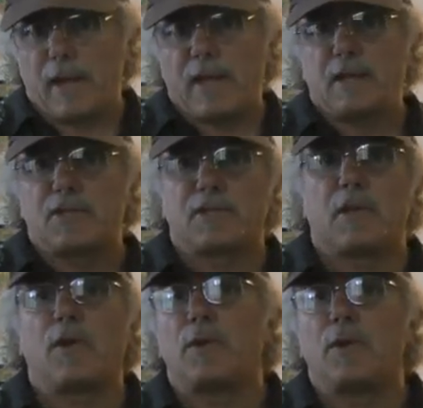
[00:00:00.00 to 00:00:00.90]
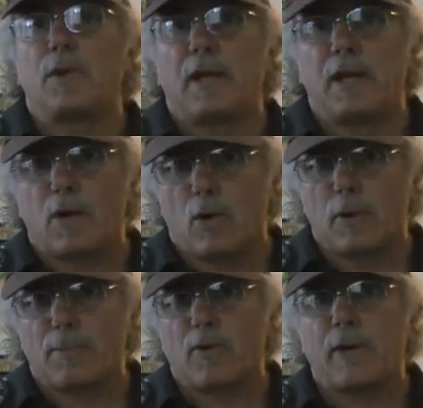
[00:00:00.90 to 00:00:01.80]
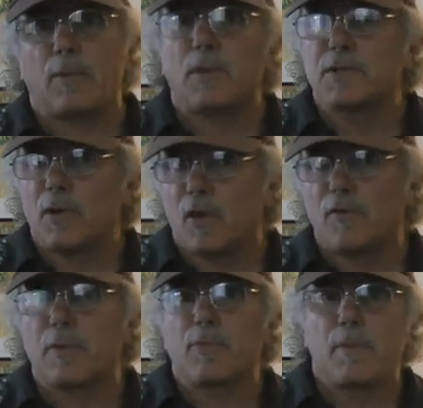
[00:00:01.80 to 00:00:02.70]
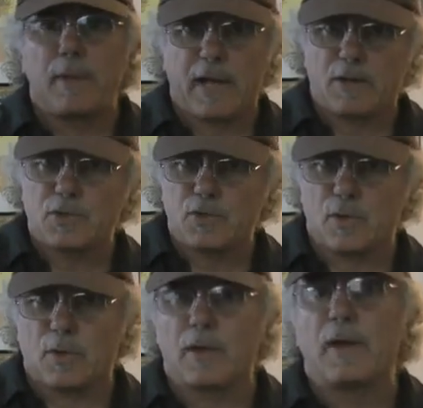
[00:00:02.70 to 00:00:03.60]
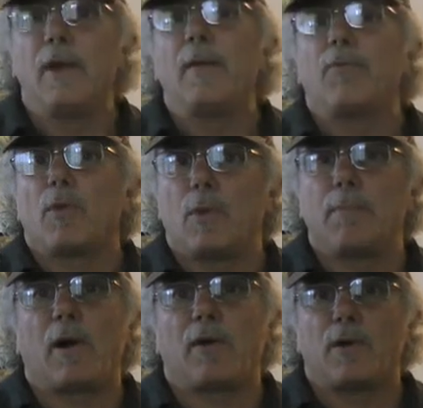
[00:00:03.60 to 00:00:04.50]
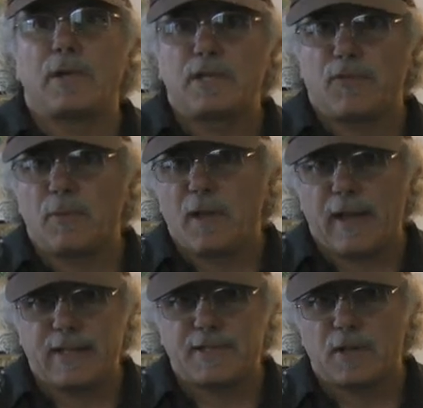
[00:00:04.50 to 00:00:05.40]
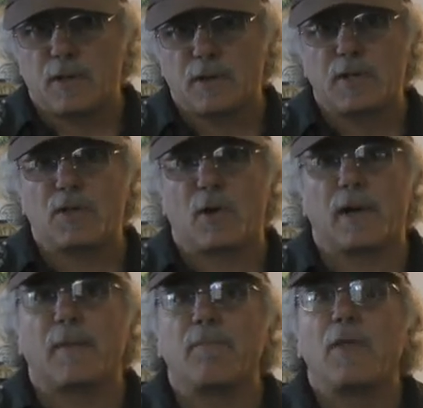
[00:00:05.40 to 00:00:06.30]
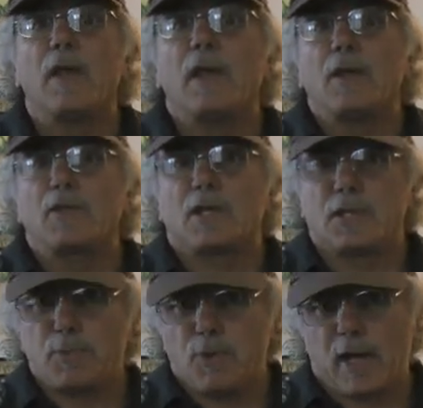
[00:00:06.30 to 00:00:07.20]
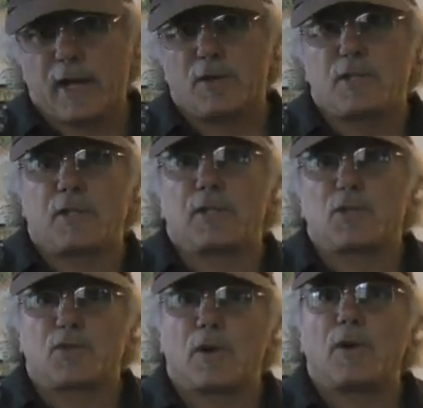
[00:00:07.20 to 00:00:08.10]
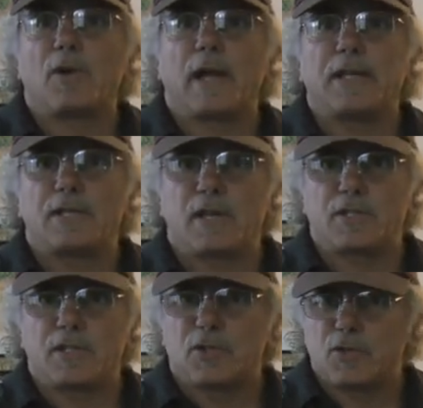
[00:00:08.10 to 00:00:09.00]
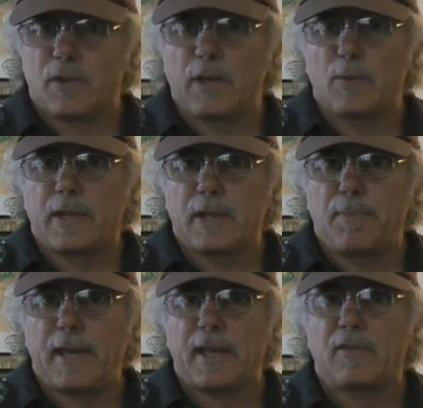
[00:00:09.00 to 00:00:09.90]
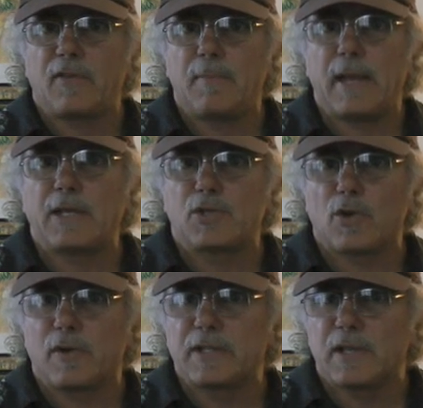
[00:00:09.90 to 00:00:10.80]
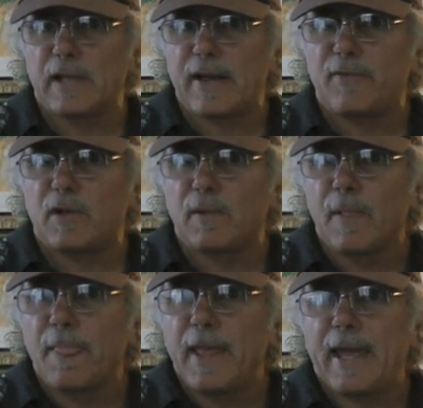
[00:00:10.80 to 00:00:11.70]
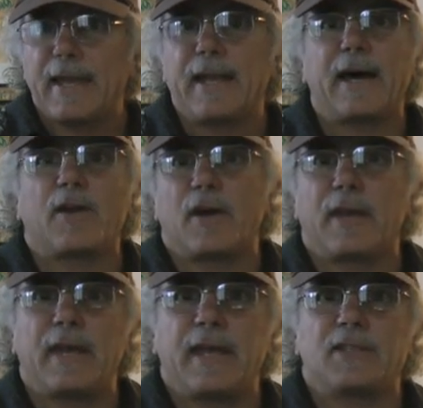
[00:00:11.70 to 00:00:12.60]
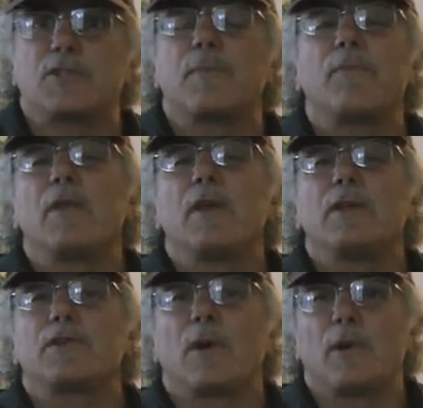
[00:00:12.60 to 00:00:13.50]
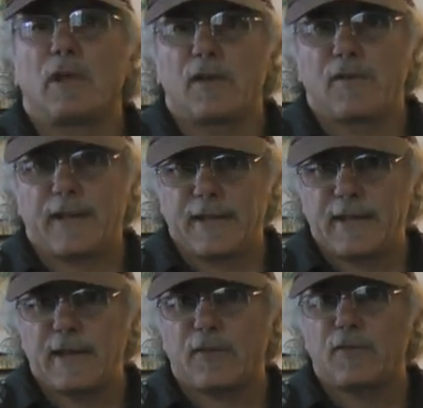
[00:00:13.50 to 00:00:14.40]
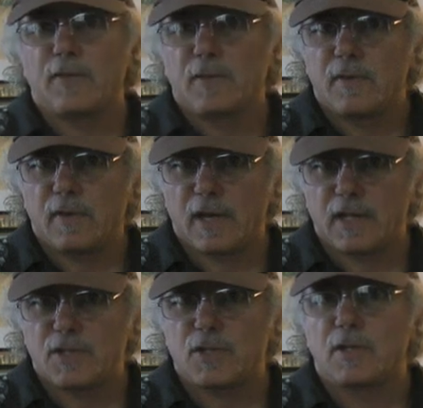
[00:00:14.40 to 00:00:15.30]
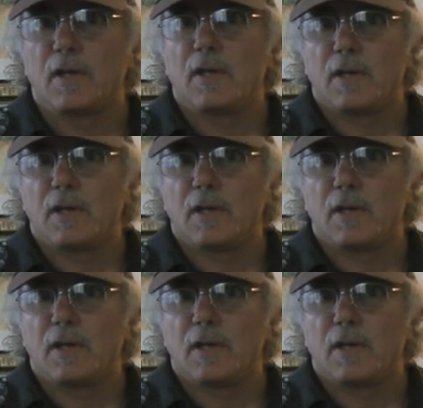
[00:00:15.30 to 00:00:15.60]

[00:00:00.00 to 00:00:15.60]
playing slow, you can incorporate what's called a prepared stroke. We borrowed this from classical guitar. Just prior to the stroke, I touch the string with the pick to make sure it's level and not on an edge. So it looks like this. Touch,